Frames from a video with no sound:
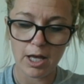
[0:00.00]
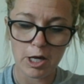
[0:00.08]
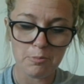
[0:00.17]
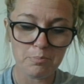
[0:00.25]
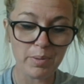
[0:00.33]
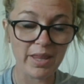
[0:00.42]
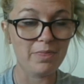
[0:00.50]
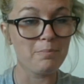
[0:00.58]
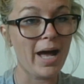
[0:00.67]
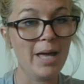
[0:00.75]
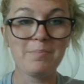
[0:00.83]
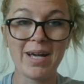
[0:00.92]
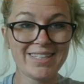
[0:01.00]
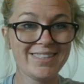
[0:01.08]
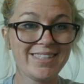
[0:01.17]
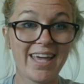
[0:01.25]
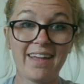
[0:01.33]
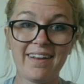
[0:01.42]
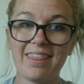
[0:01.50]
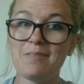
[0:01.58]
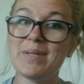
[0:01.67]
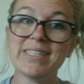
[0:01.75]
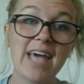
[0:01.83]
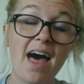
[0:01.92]
But my mindset and the
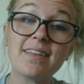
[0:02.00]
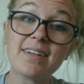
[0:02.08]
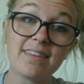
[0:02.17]
mentality